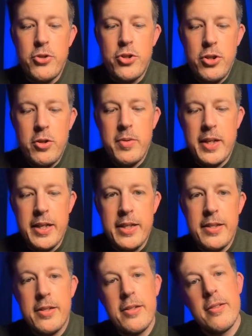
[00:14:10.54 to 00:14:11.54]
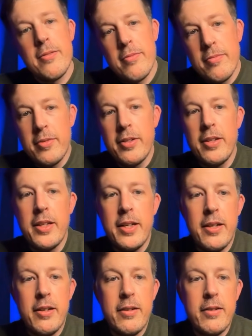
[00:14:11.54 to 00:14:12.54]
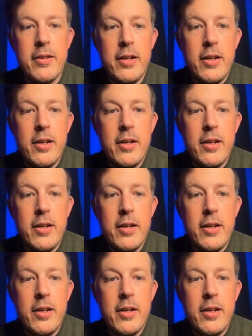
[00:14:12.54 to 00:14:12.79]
to us, well then